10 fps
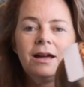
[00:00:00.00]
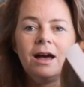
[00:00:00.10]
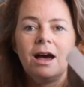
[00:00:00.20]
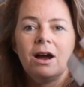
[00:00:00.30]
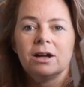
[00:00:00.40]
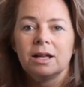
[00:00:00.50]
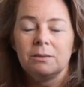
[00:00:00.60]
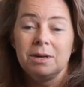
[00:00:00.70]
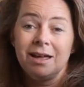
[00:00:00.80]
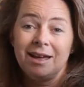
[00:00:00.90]
are going to
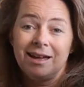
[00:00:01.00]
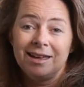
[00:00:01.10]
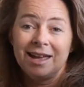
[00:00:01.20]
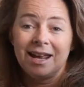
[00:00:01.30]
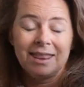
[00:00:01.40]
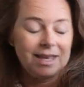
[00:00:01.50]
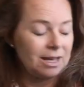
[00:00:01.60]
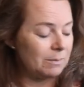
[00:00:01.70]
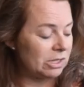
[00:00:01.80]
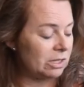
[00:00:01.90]
be, again, I think
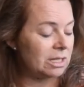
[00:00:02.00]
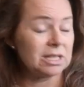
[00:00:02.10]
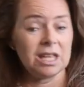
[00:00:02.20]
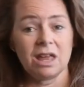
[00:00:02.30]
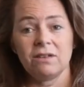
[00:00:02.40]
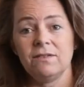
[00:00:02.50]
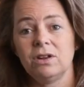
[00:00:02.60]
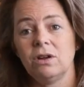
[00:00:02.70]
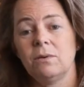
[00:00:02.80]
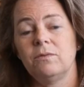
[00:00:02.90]
I mentioned this in the other
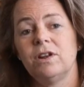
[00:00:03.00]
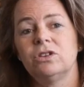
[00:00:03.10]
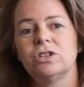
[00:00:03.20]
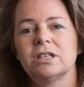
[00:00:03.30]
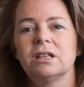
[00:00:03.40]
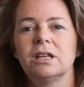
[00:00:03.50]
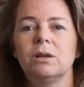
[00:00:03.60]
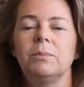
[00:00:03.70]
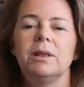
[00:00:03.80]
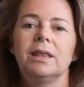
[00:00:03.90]
video, just a
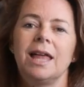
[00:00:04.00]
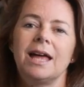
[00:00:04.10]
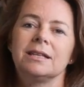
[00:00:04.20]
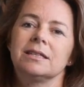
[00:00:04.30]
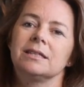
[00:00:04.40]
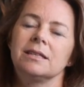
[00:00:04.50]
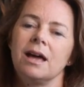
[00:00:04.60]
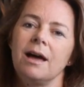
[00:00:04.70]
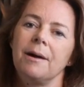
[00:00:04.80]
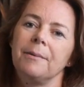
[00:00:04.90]
little less
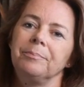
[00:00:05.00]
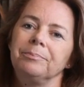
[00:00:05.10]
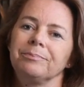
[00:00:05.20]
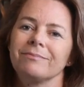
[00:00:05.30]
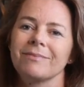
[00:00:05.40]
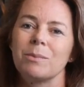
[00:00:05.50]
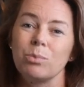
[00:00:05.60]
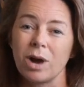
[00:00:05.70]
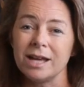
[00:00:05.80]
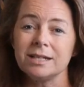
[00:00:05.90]

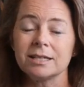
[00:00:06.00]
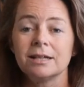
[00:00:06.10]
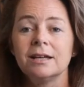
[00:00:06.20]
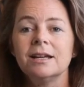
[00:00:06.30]
bright.